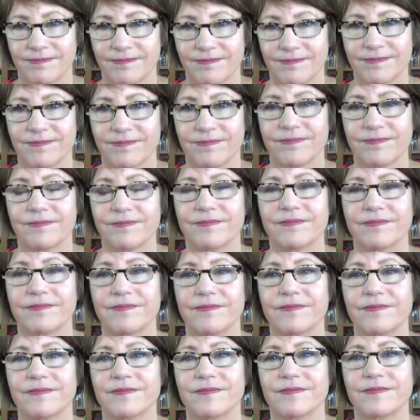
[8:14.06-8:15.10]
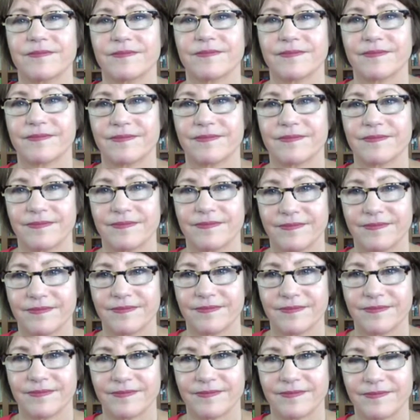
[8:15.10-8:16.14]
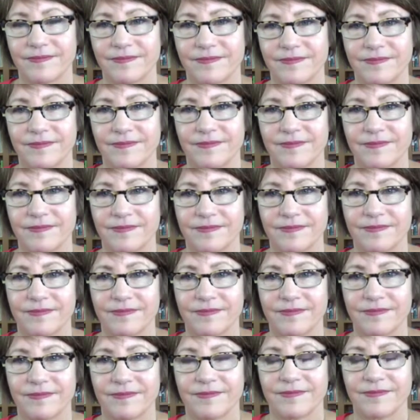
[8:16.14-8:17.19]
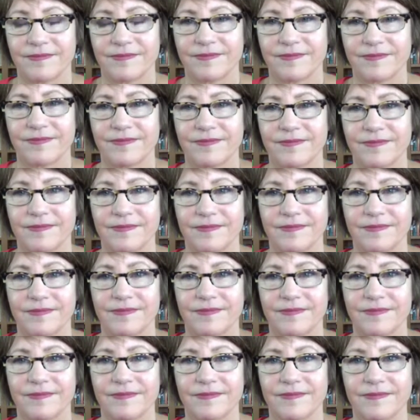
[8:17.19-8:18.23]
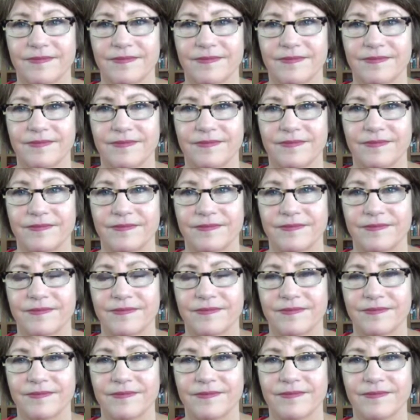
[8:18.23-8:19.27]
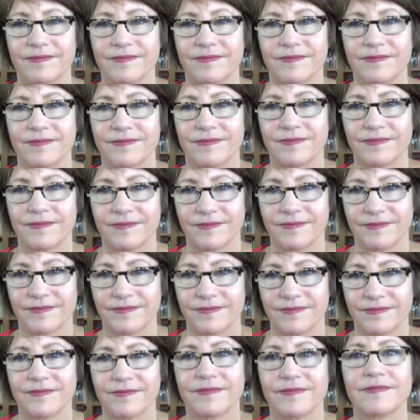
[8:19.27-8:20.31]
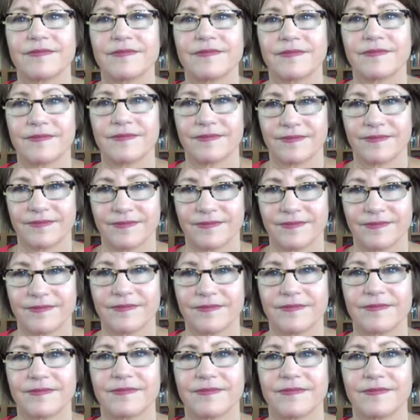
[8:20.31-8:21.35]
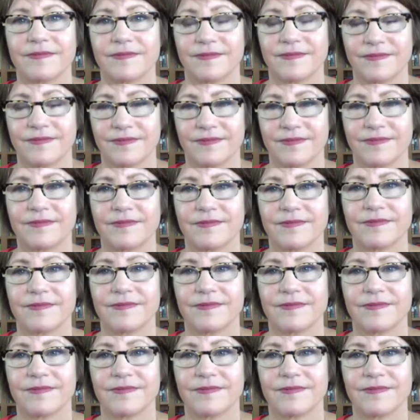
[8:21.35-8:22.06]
(not speaking)